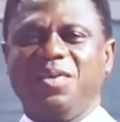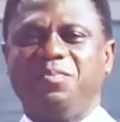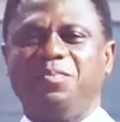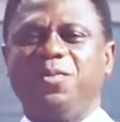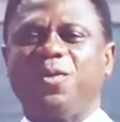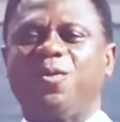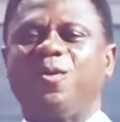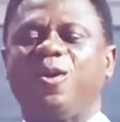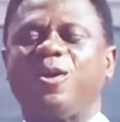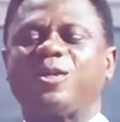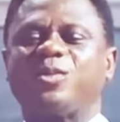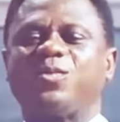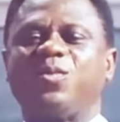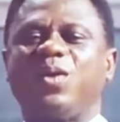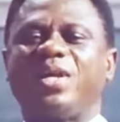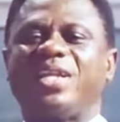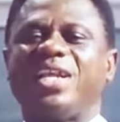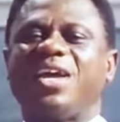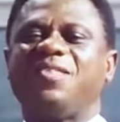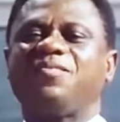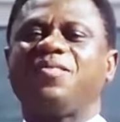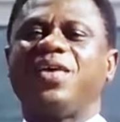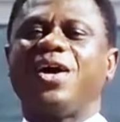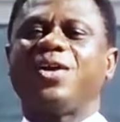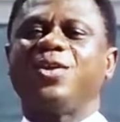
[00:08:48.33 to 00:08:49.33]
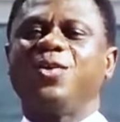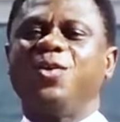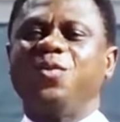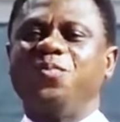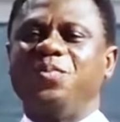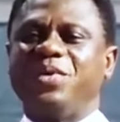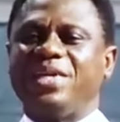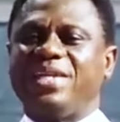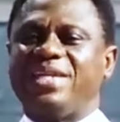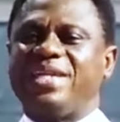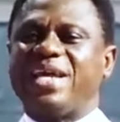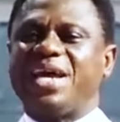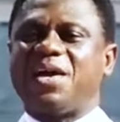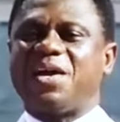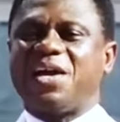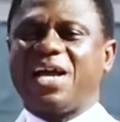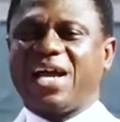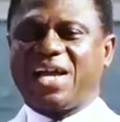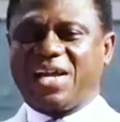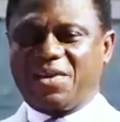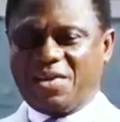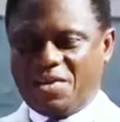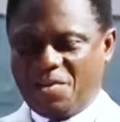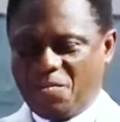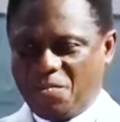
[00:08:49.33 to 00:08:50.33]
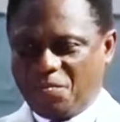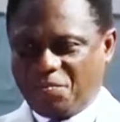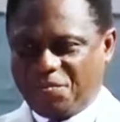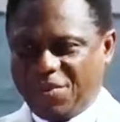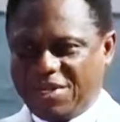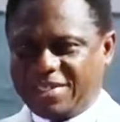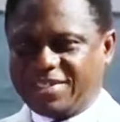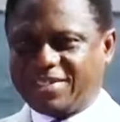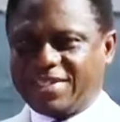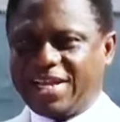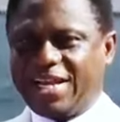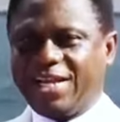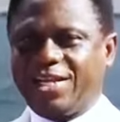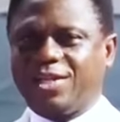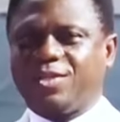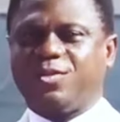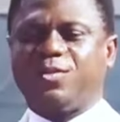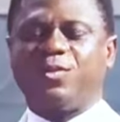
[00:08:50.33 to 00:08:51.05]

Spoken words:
Because whatever you be there personally